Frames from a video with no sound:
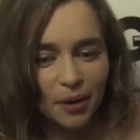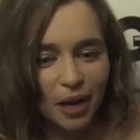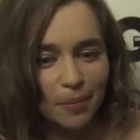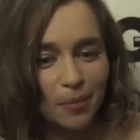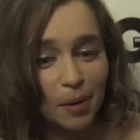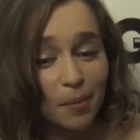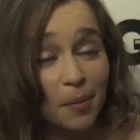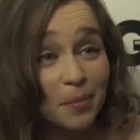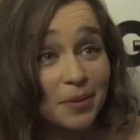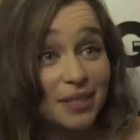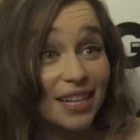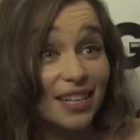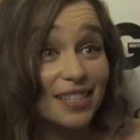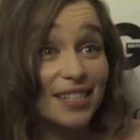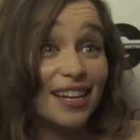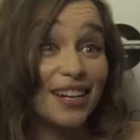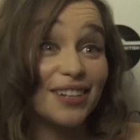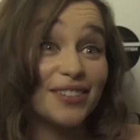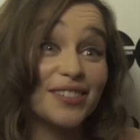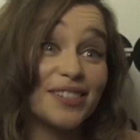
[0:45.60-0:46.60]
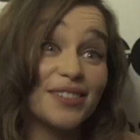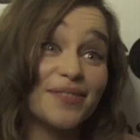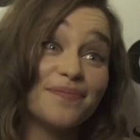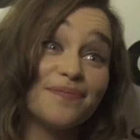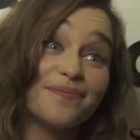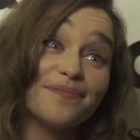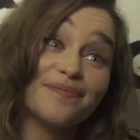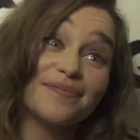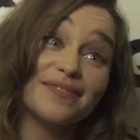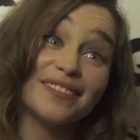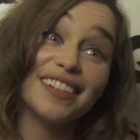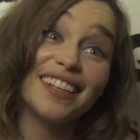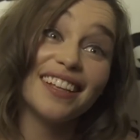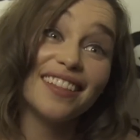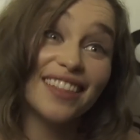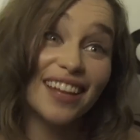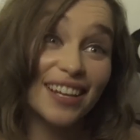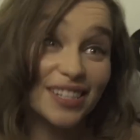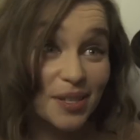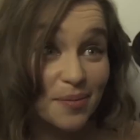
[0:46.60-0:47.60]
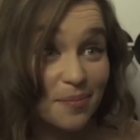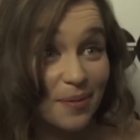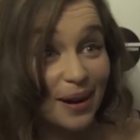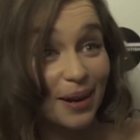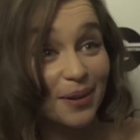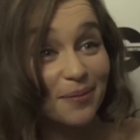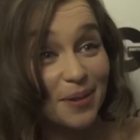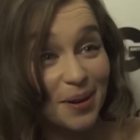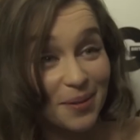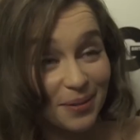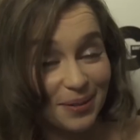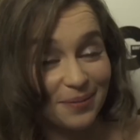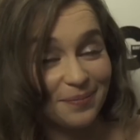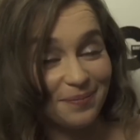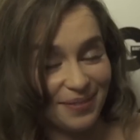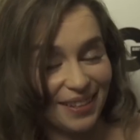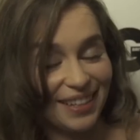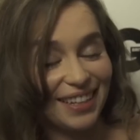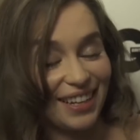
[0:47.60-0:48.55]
Buying my mum and dad's house. That's a proud moment.